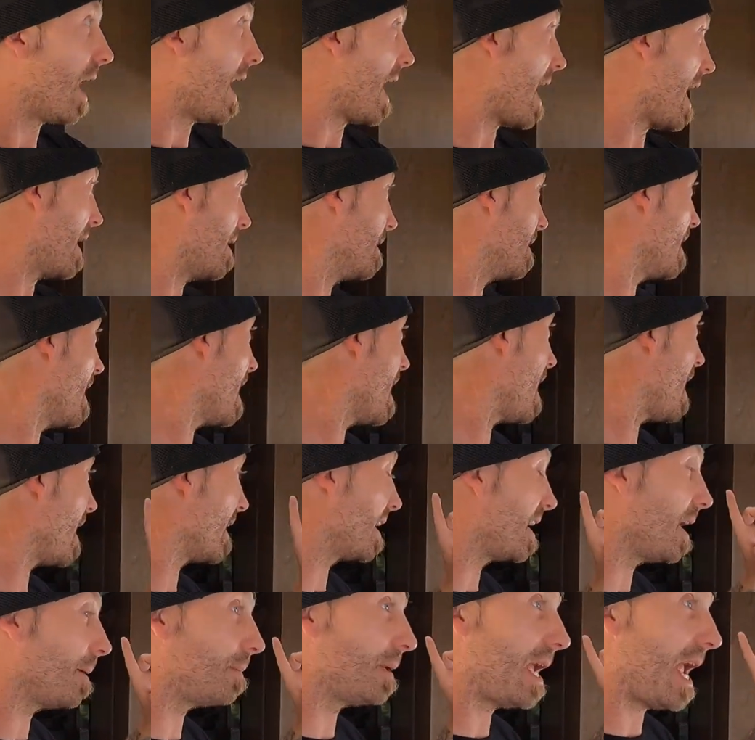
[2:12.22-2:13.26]
And I
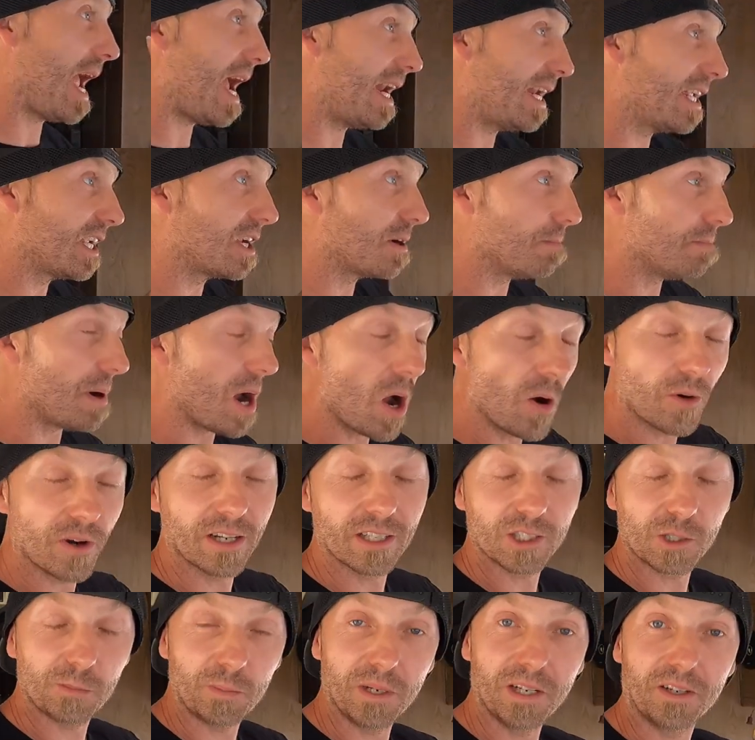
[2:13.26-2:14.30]
kept adding
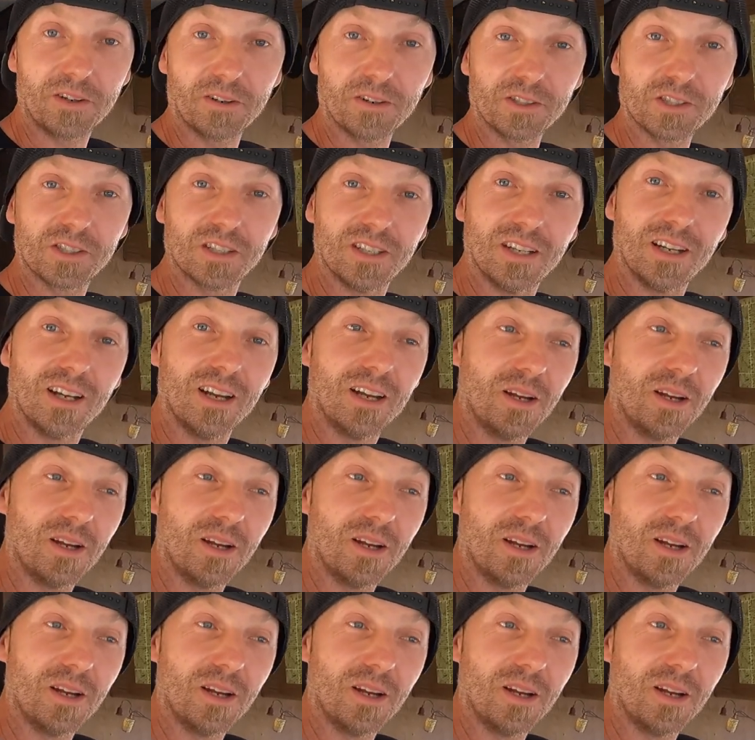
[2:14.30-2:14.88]
component speakers,